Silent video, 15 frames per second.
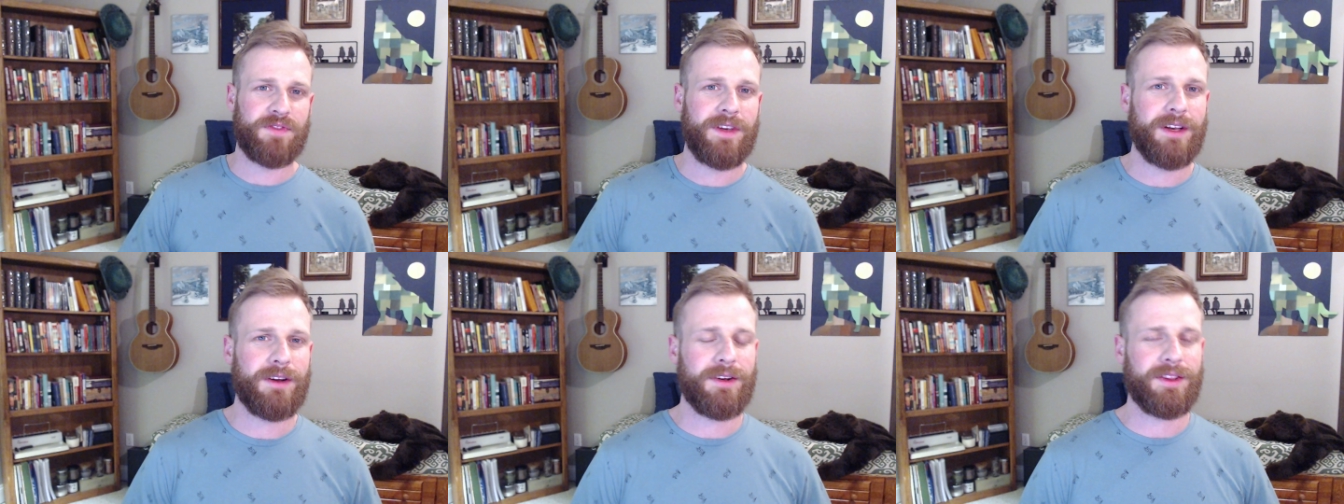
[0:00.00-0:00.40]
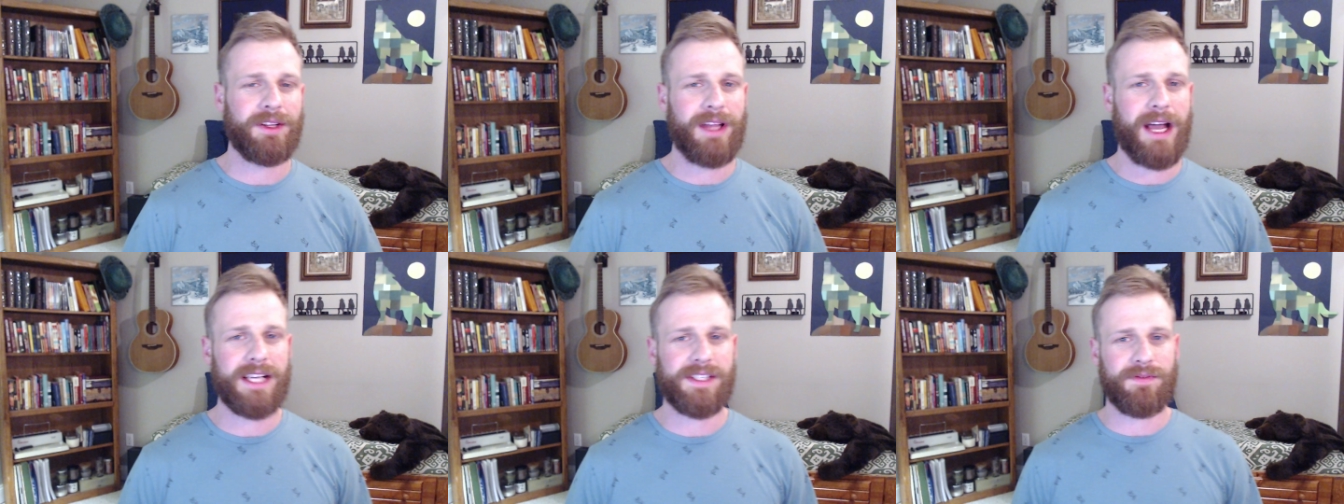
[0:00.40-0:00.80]
sphere in the
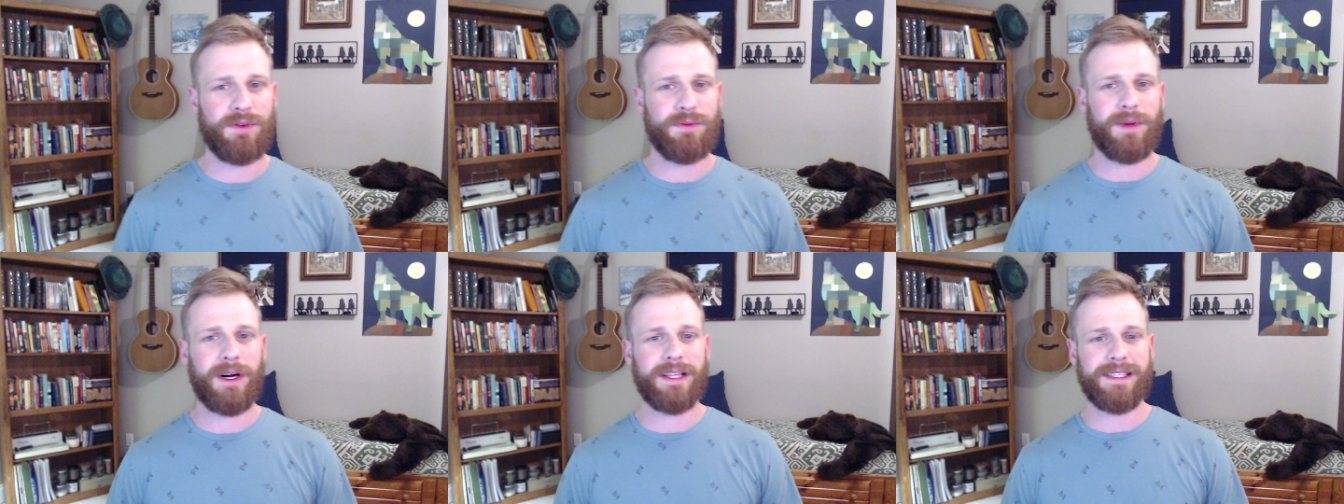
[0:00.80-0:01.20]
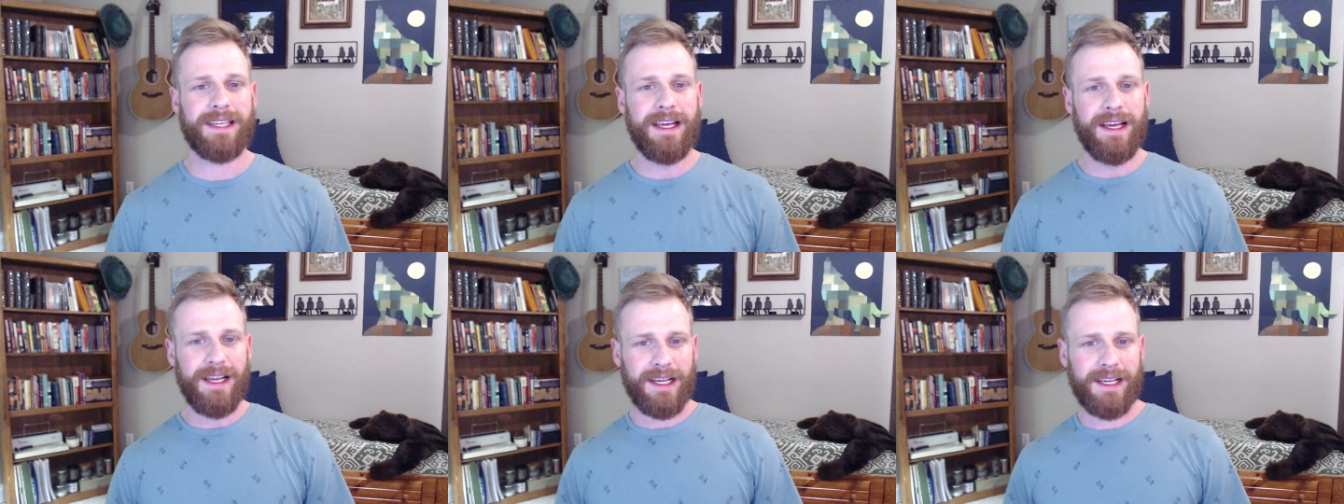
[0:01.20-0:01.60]
last few months,
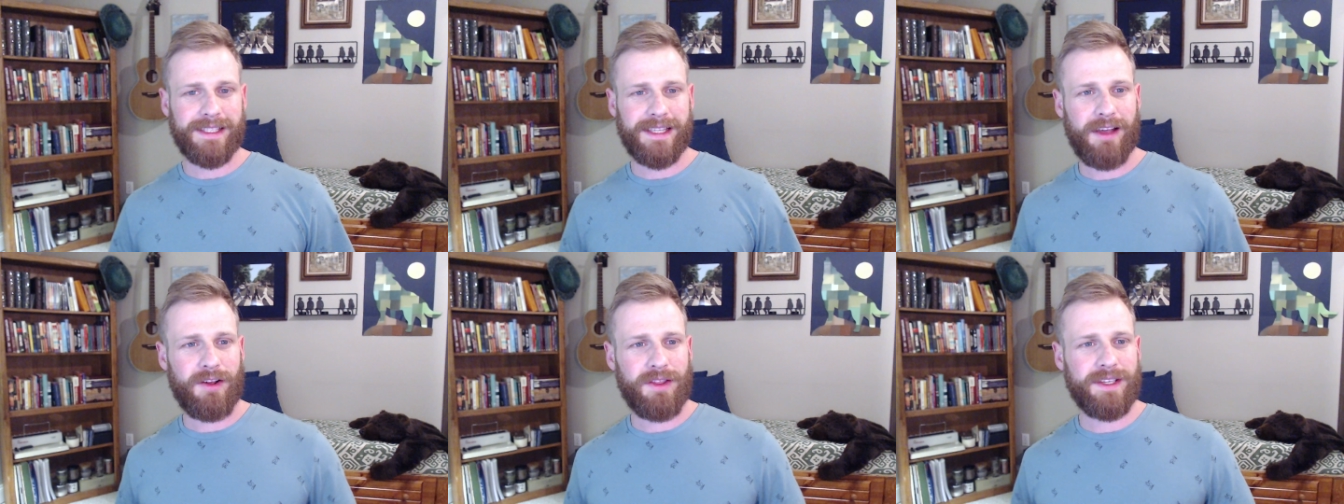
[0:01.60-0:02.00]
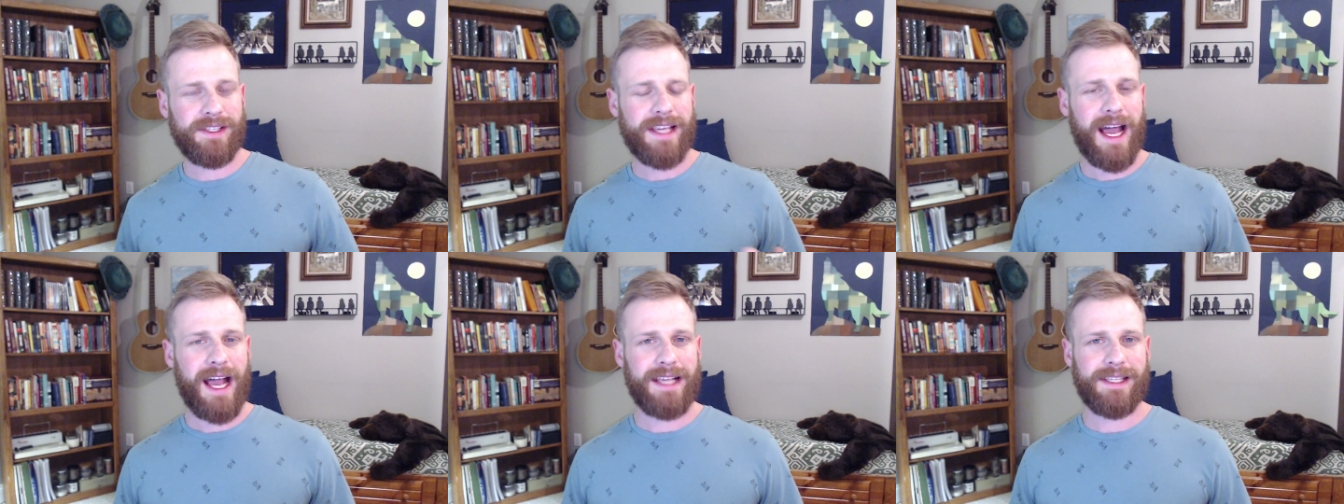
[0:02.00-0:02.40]
because they're
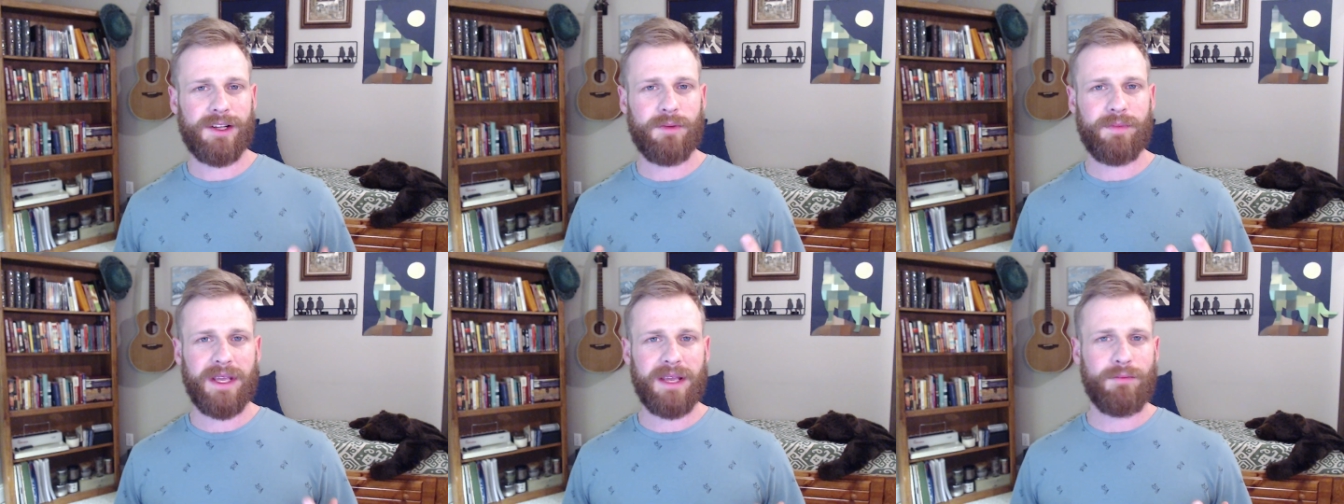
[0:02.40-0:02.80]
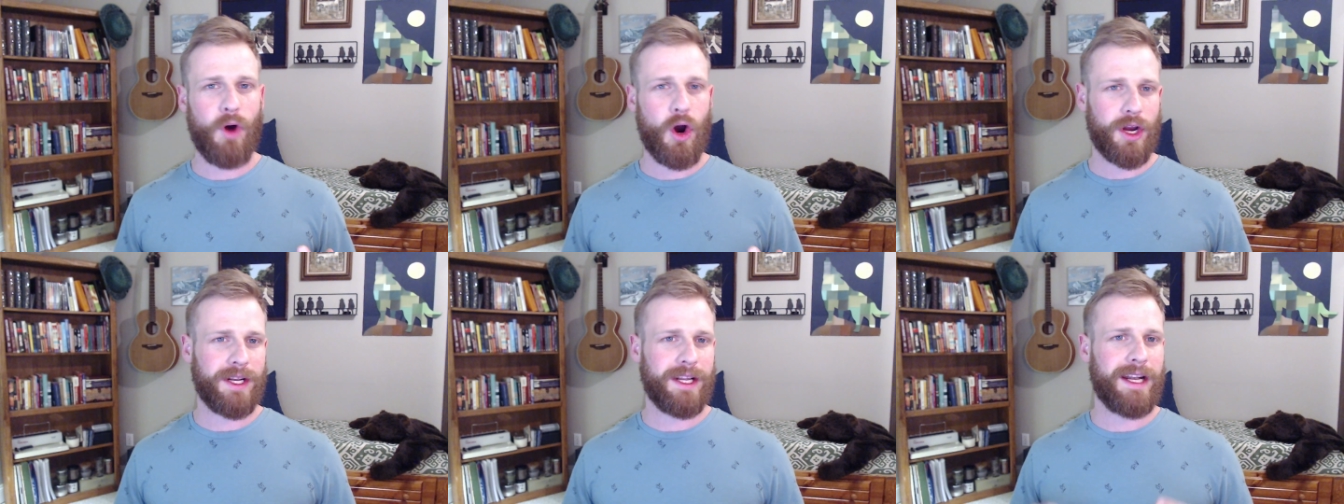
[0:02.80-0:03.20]
these guys that are being
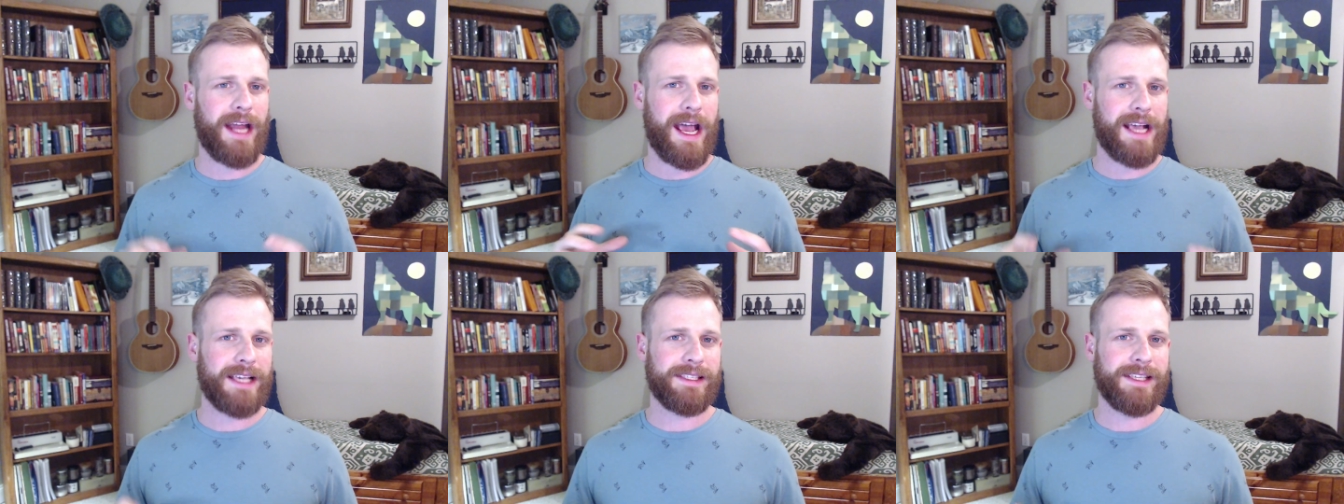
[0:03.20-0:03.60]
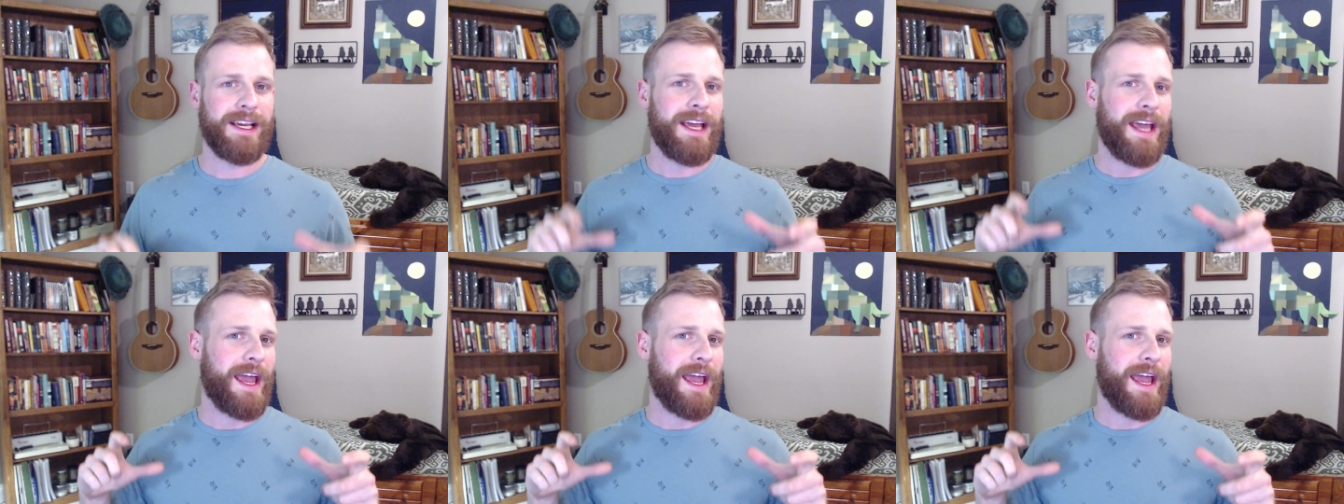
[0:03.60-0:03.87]
marketed as